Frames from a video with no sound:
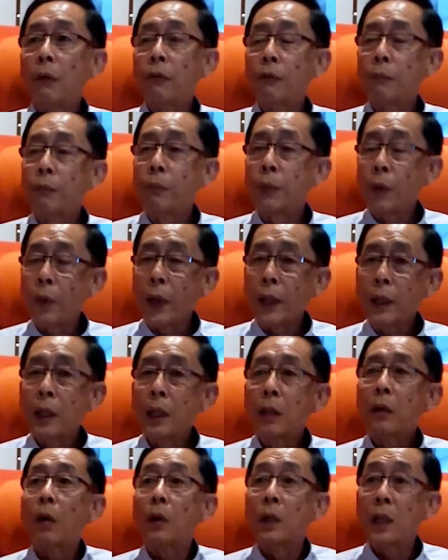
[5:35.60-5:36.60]
of
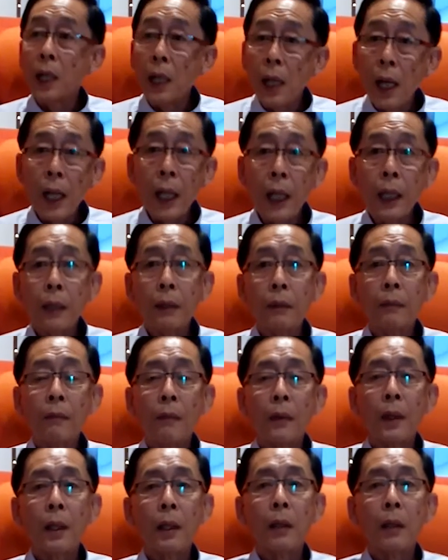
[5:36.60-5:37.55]
preventing or delaying